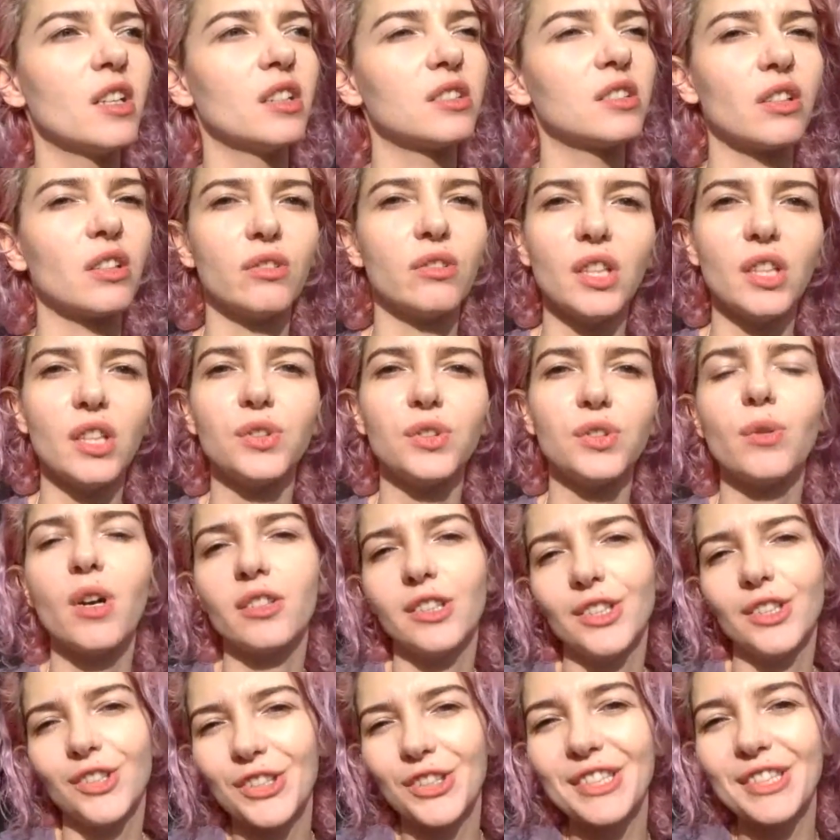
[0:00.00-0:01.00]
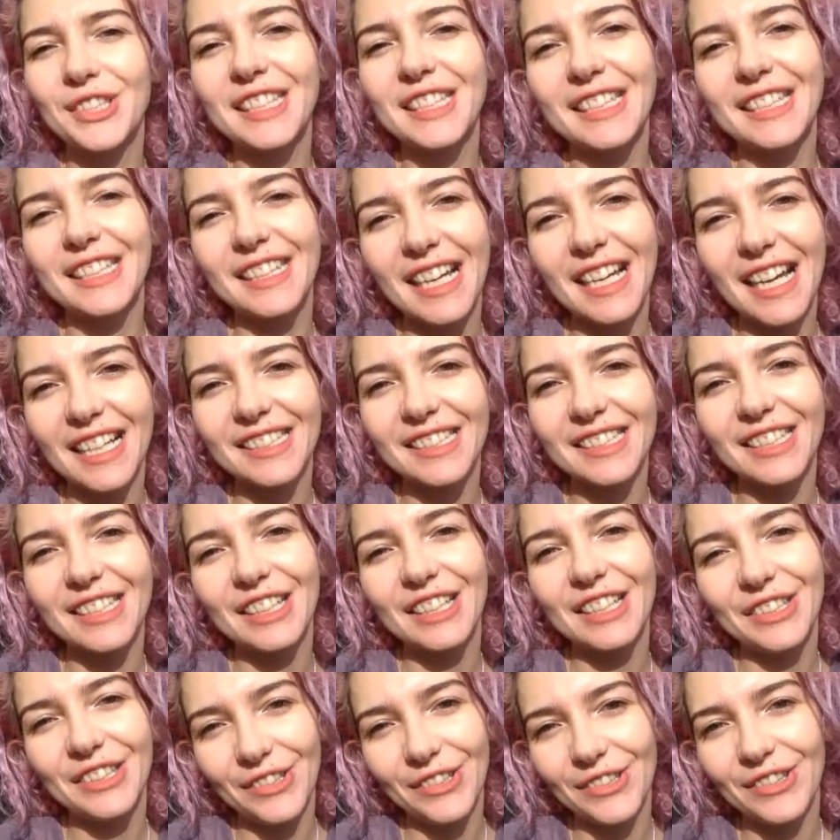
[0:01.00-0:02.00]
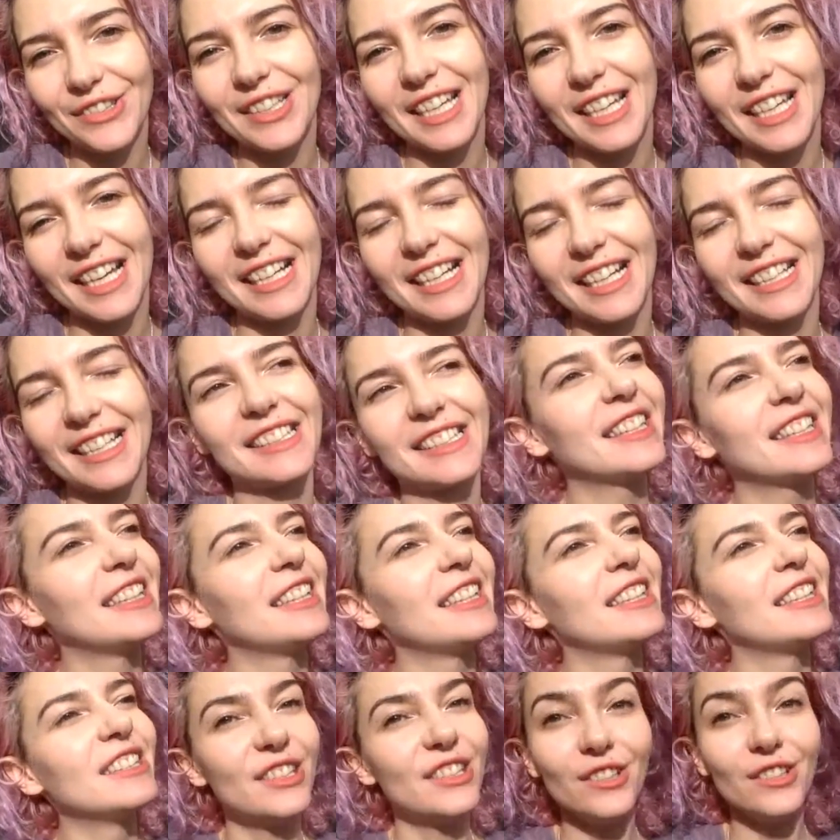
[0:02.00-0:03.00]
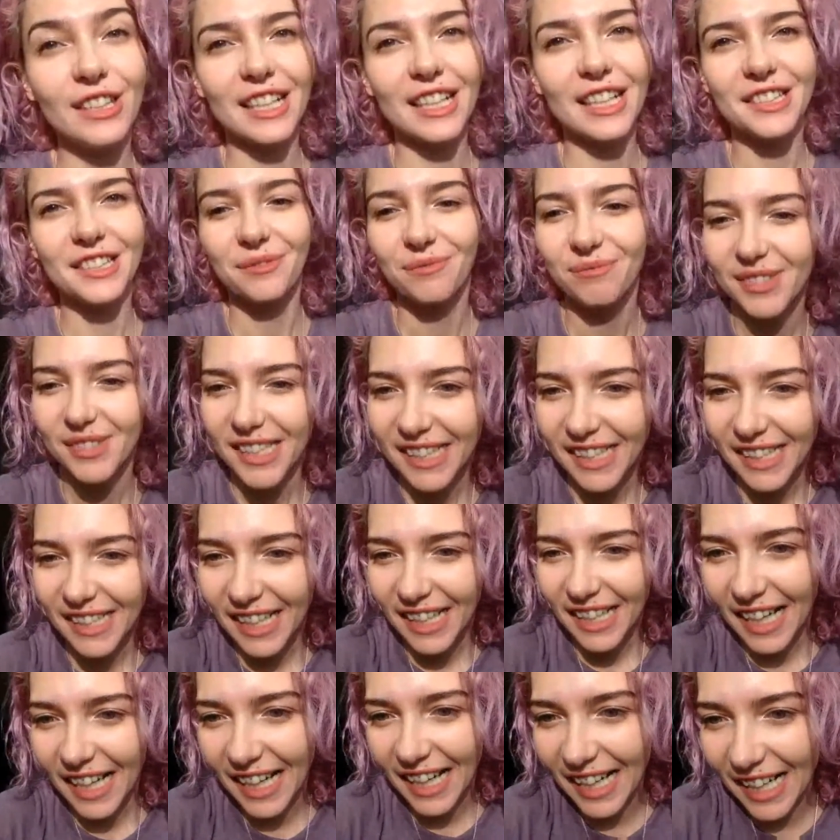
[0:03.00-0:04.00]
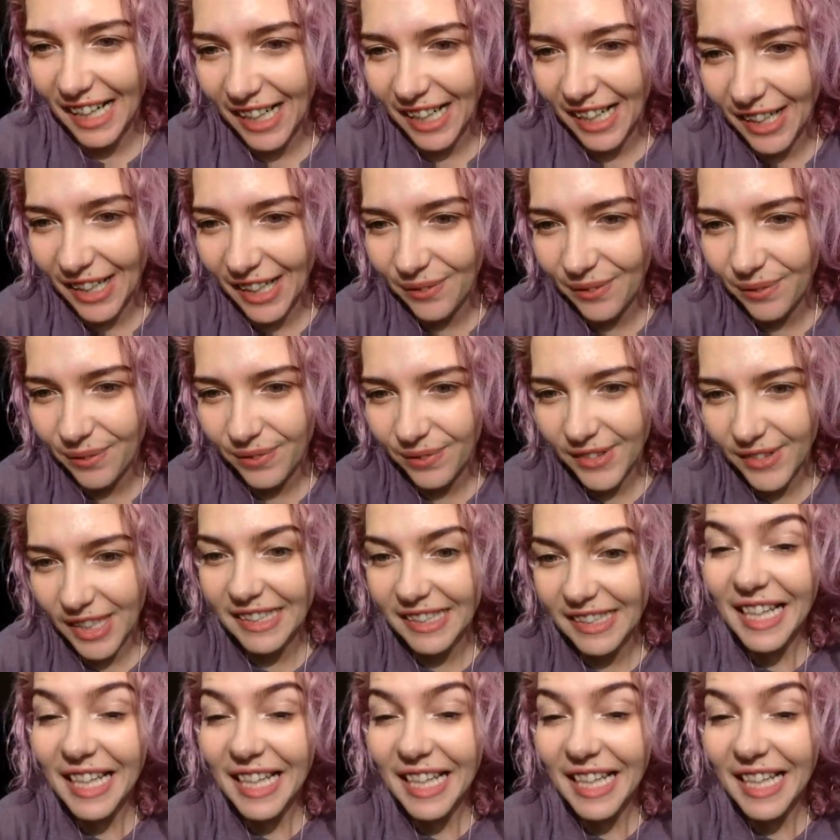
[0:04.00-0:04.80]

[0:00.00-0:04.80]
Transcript: So if you are interested in that, you can do that. The